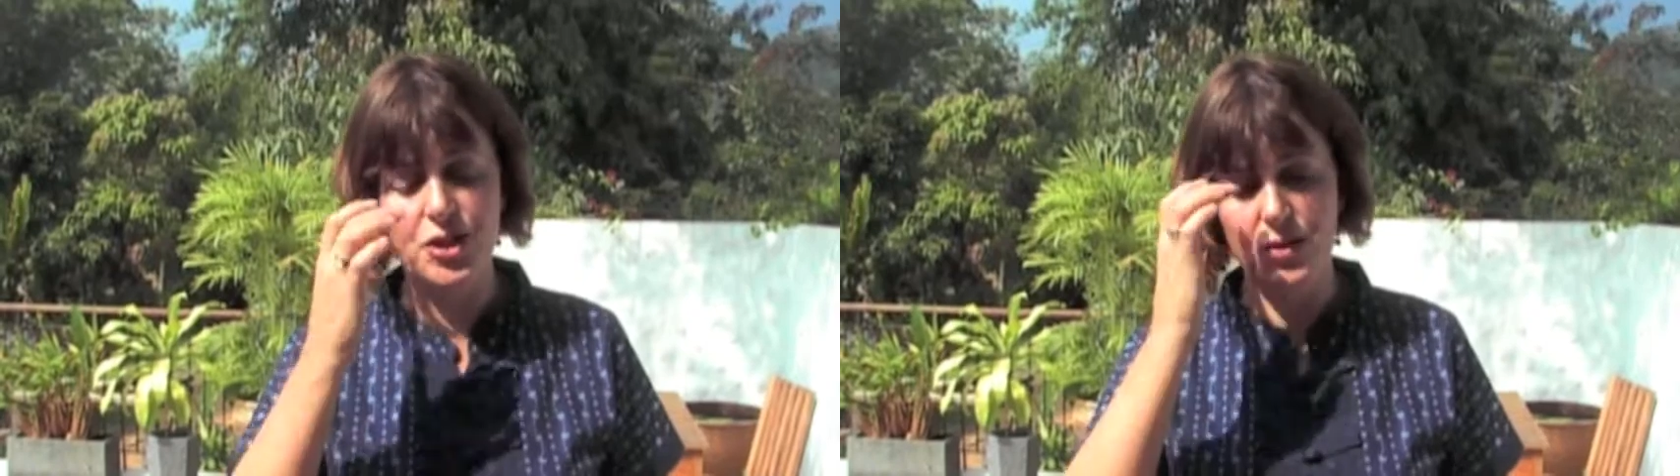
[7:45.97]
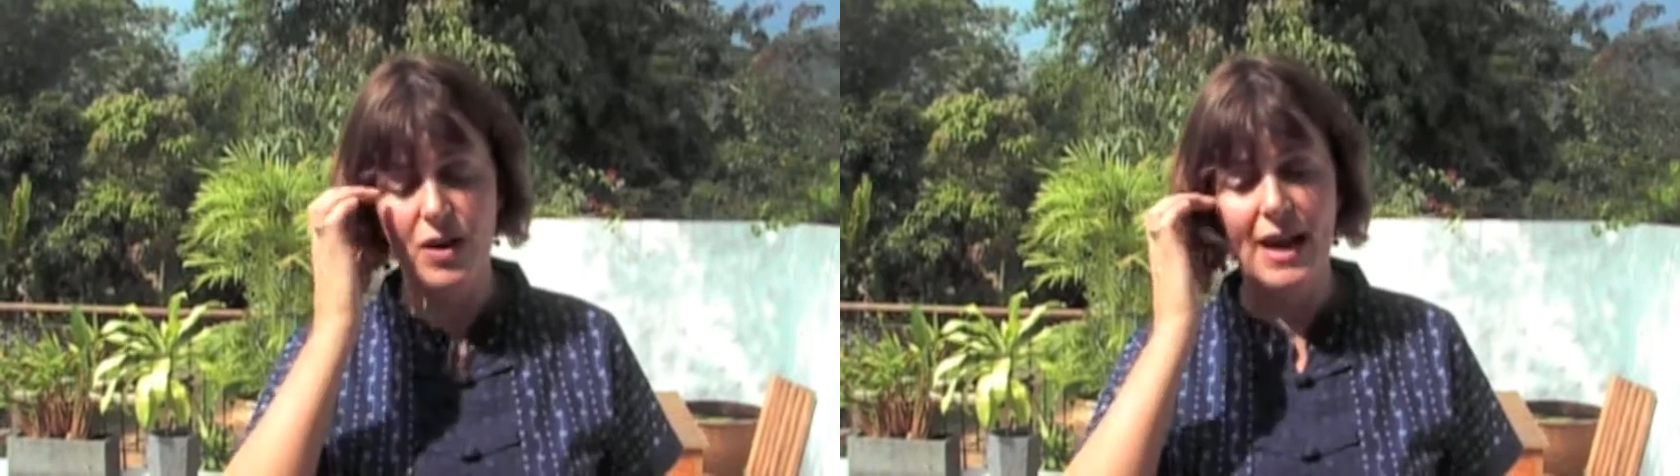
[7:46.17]

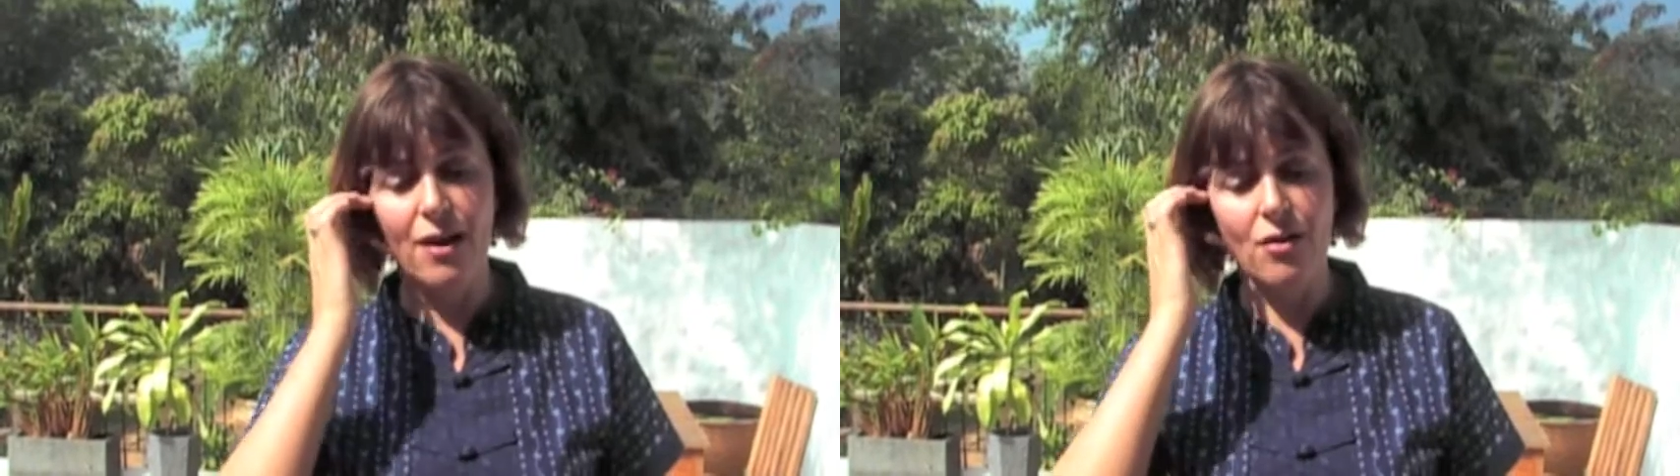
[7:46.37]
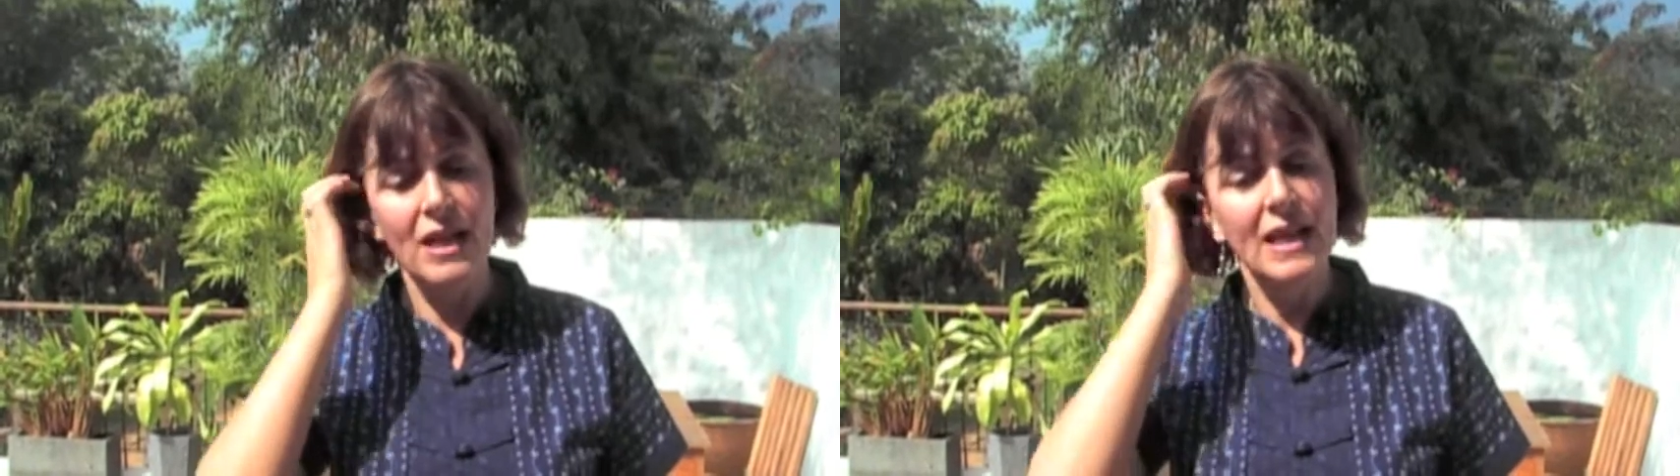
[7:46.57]
as
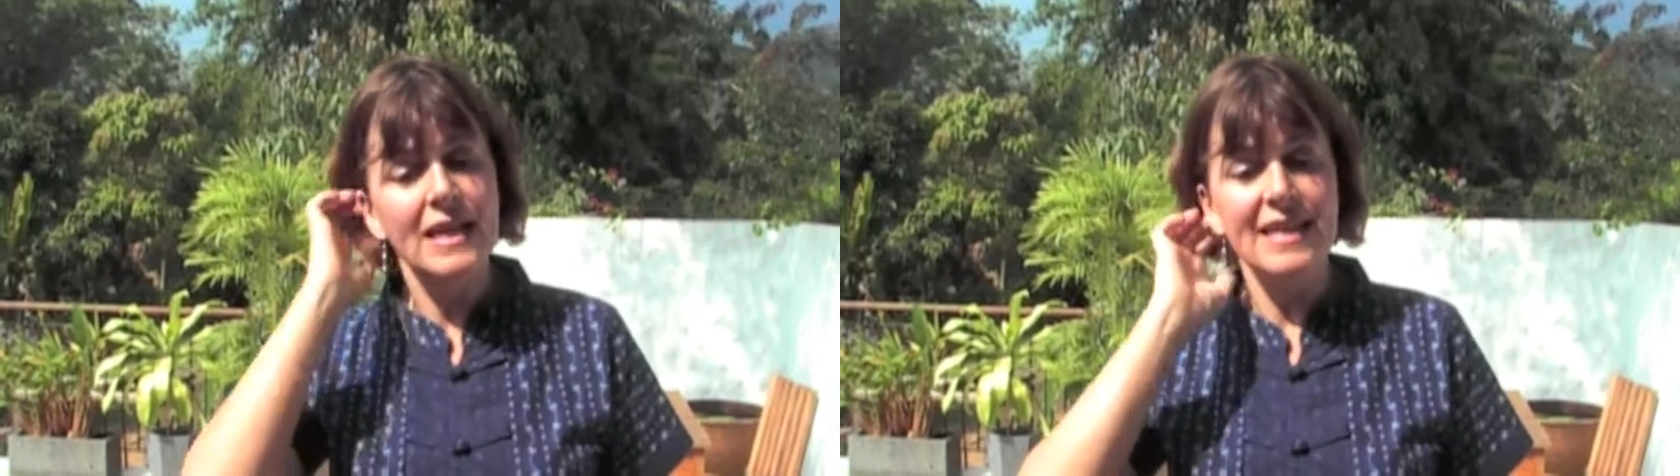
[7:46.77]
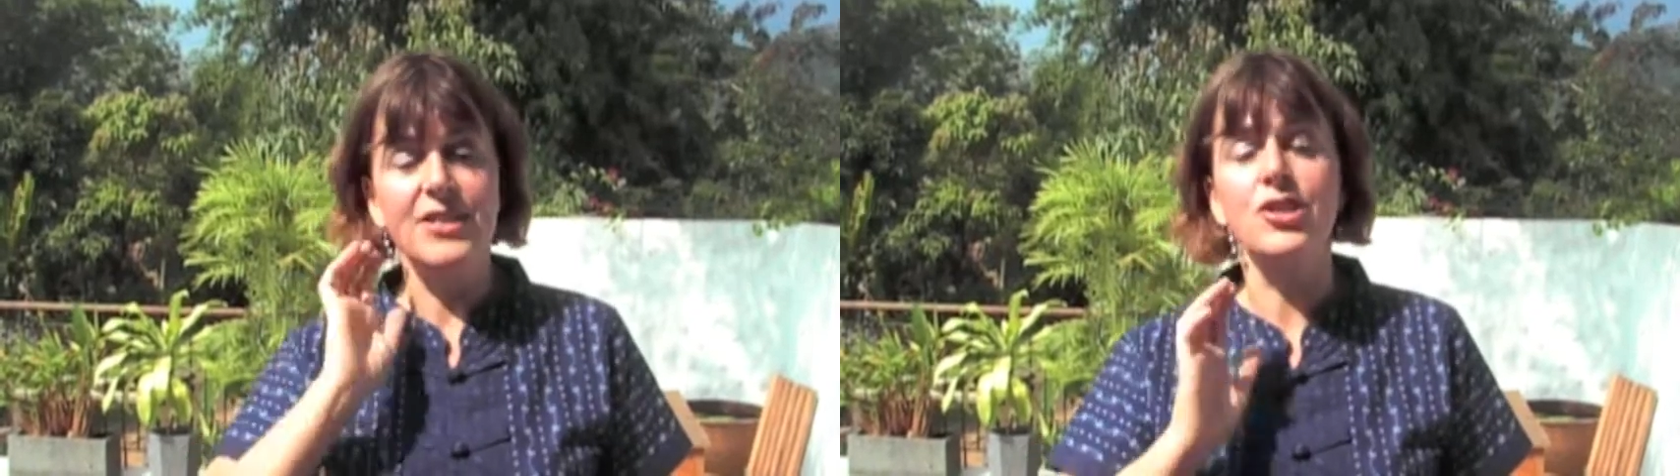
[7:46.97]
well
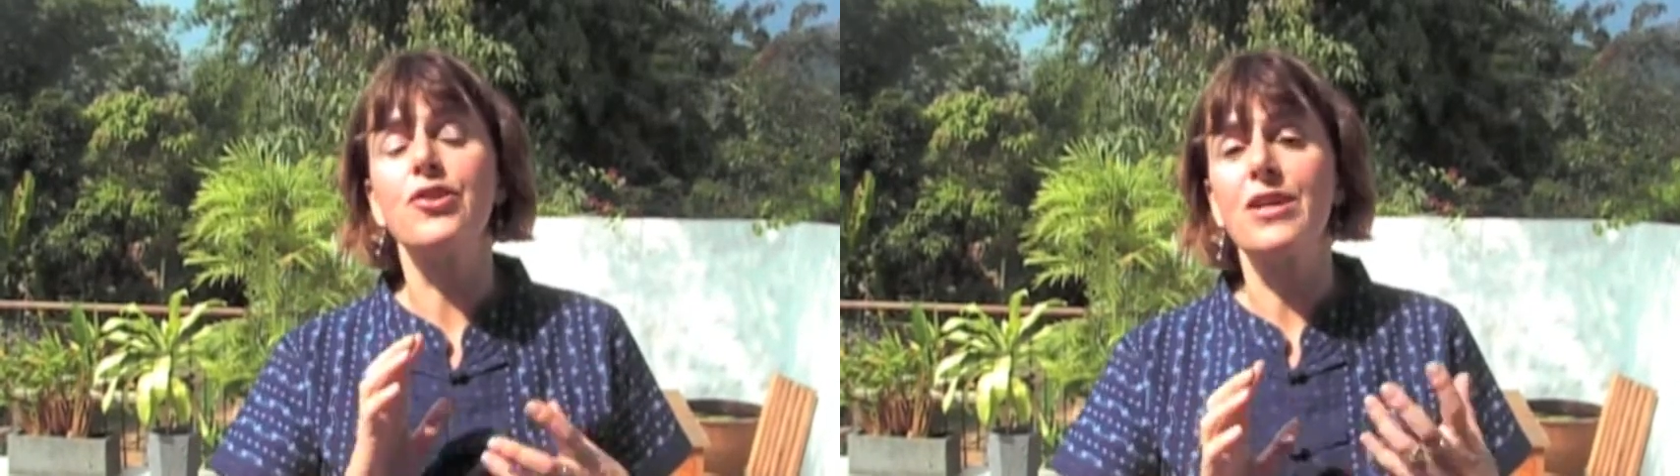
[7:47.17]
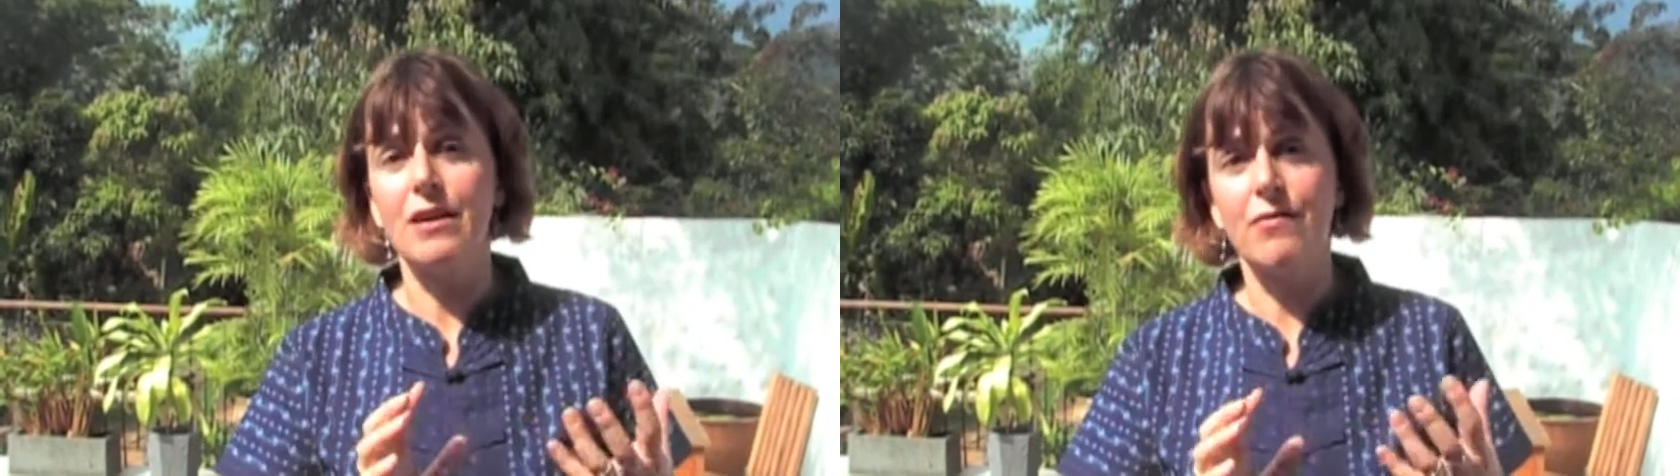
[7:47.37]
is
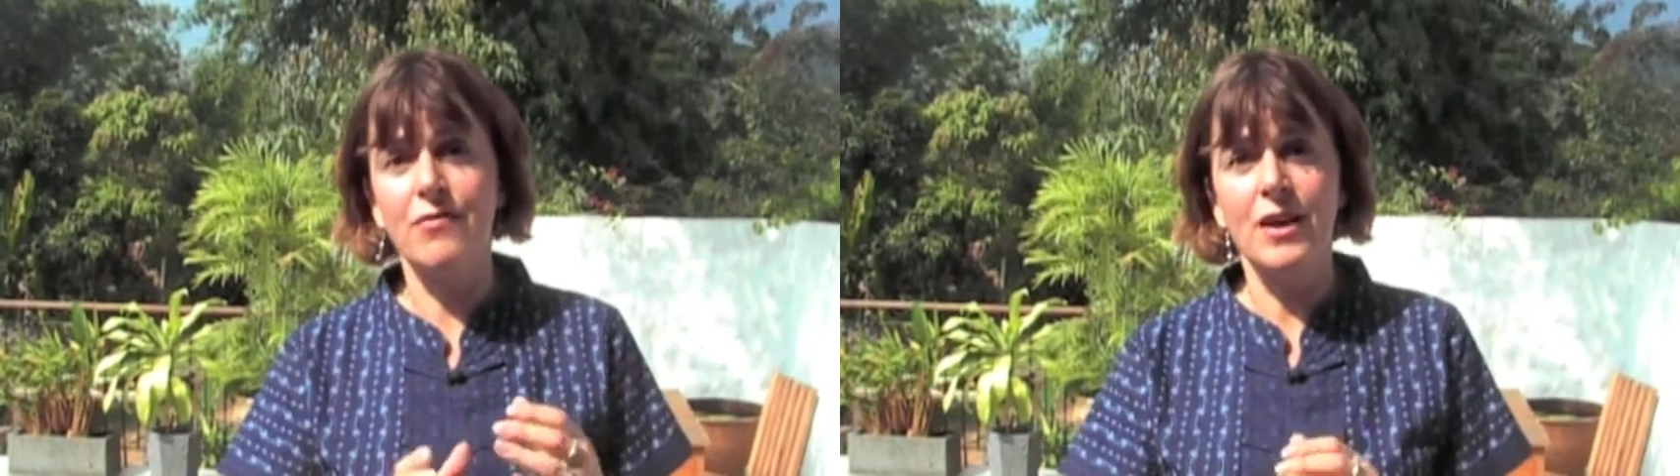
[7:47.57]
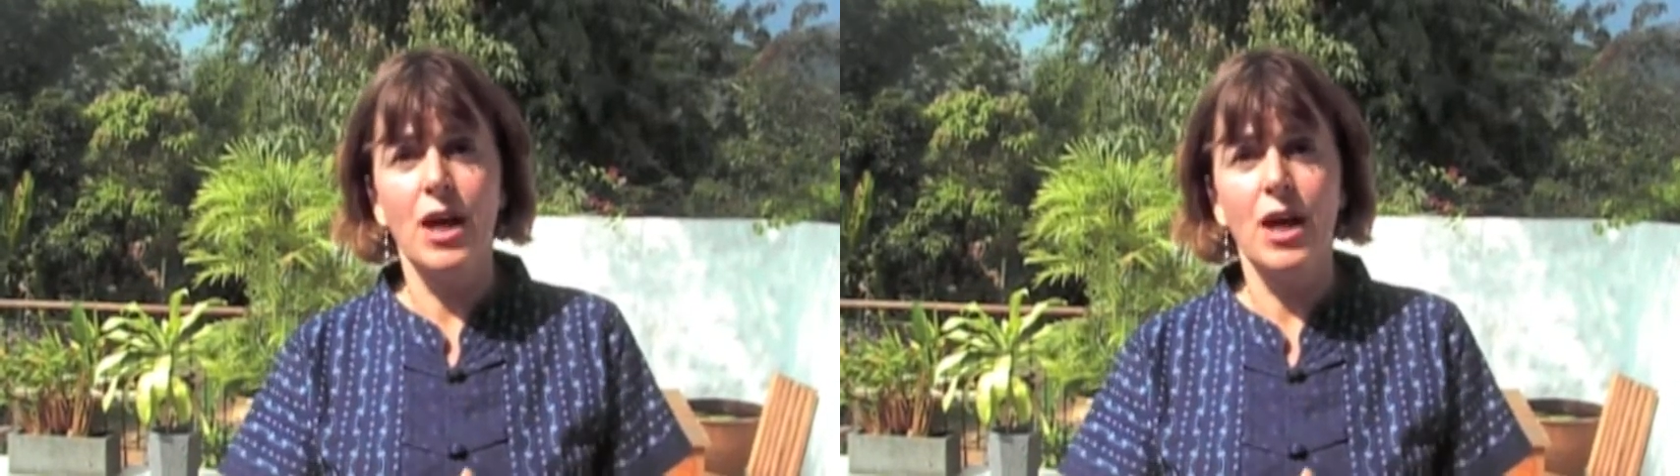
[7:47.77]
grief,